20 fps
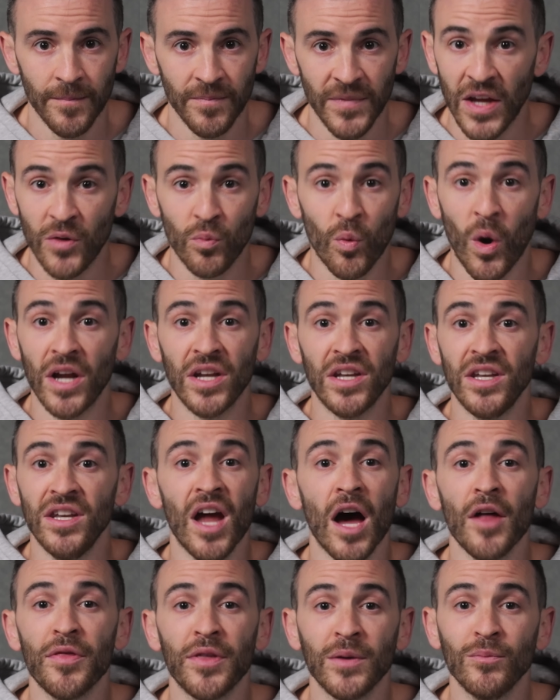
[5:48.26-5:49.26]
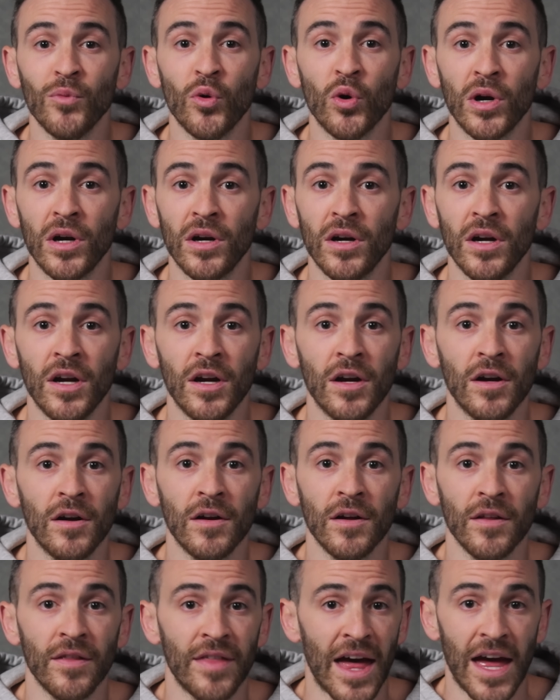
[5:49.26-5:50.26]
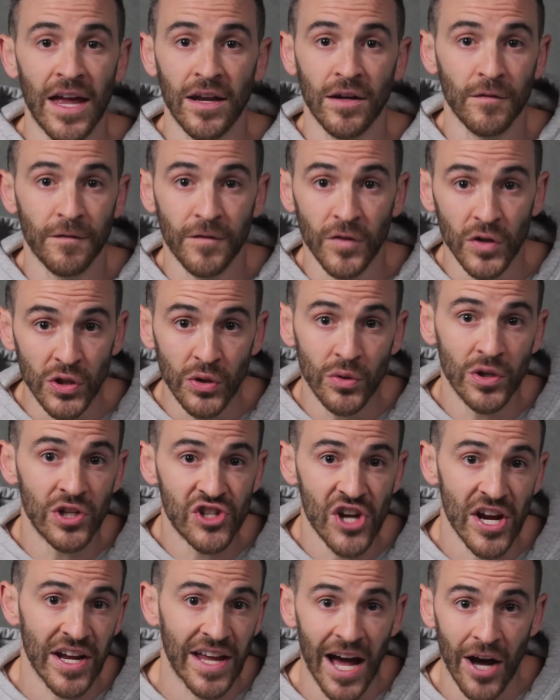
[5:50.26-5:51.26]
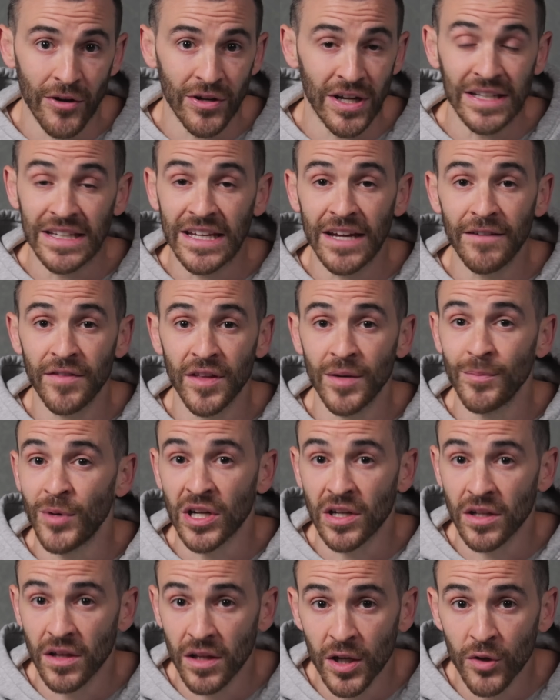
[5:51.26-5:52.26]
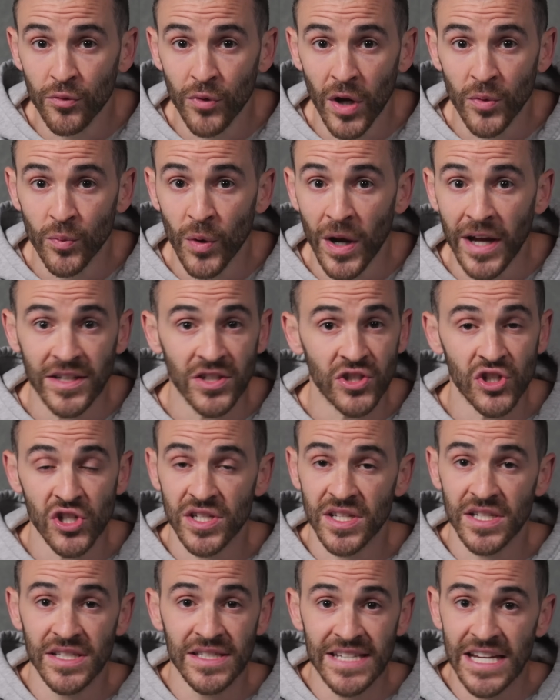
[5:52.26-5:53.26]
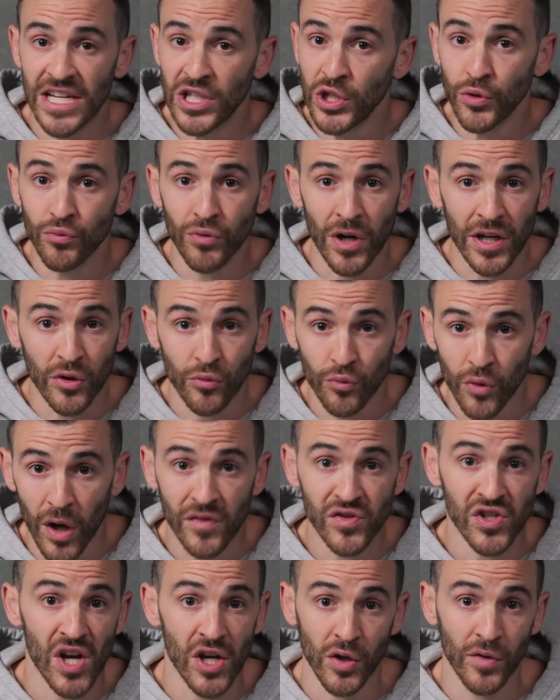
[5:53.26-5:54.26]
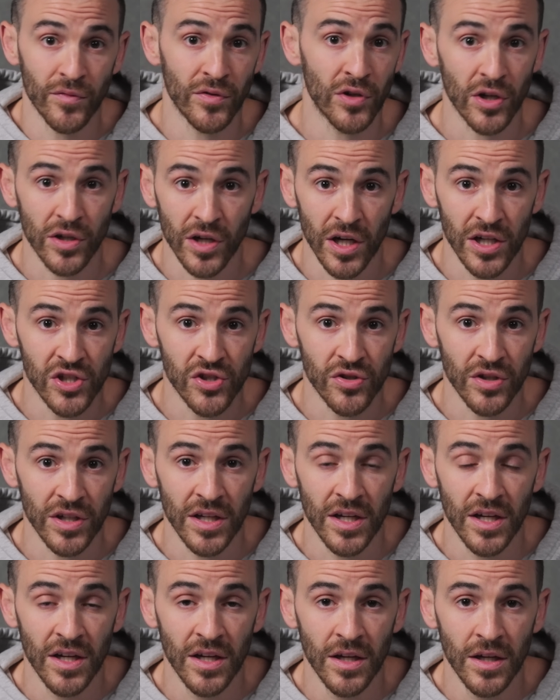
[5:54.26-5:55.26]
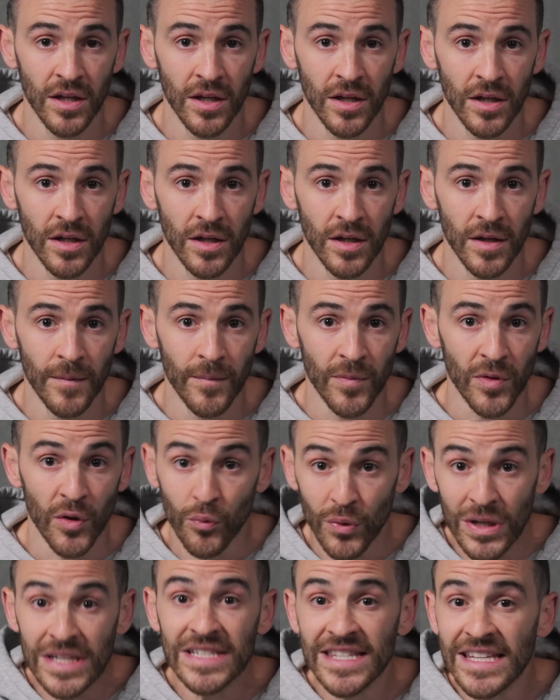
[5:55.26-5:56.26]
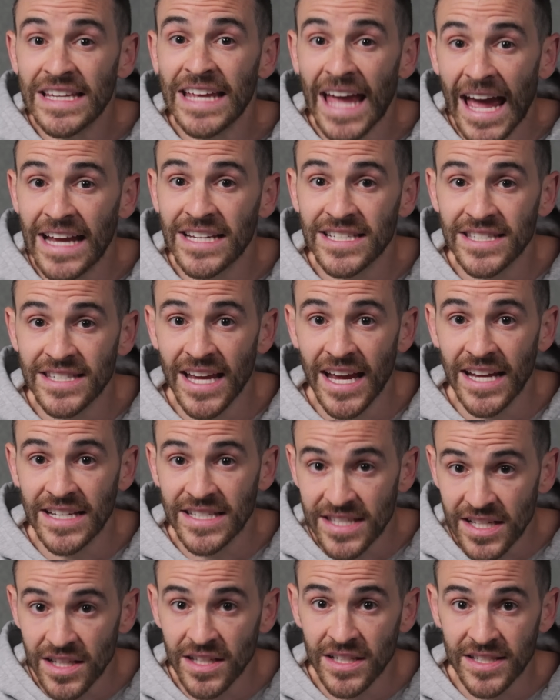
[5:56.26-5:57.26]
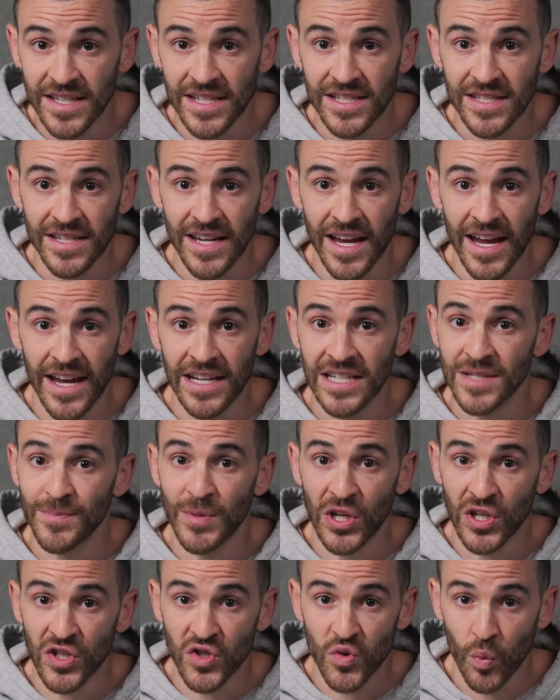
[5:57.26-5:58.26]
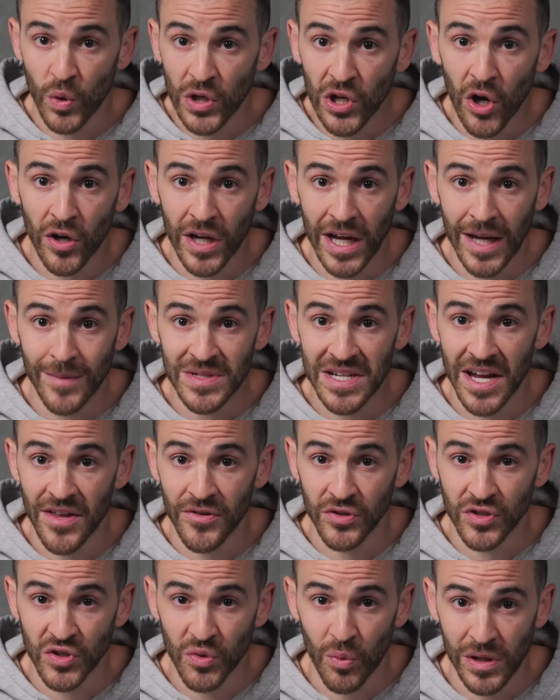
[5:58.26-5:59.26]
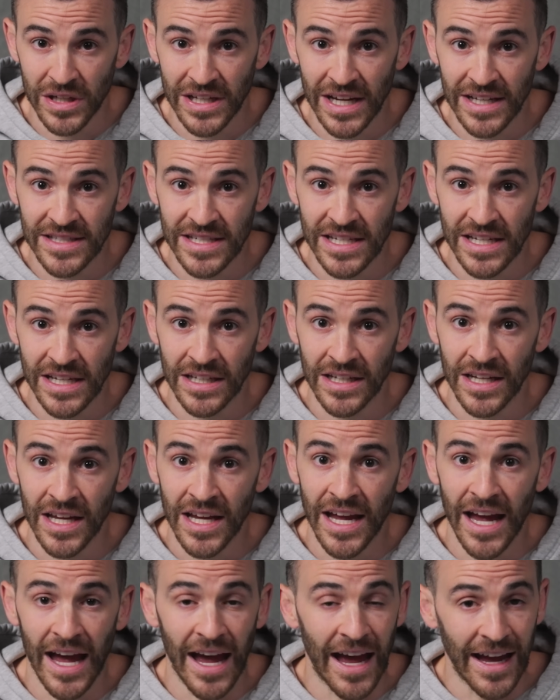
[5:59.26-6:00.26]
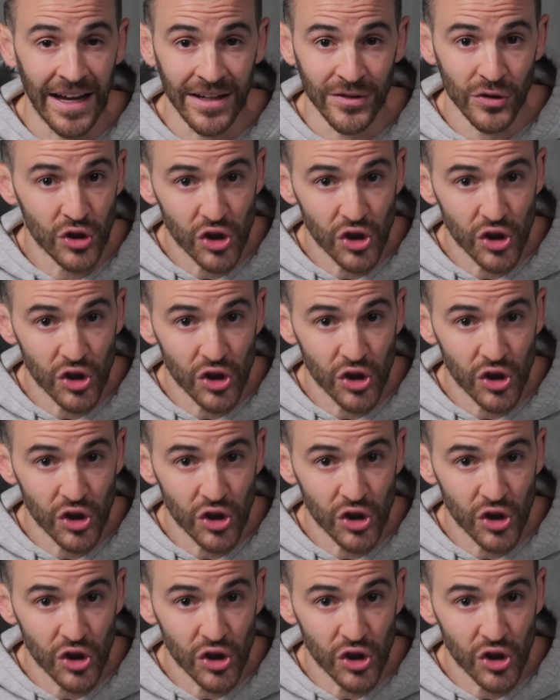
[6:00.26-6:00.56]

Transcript: They'd want nothing more than for you to check out and give them a clear runway to just continue running roughshod over our country. The reason the ACA still exists today is because we all came together in 2018 and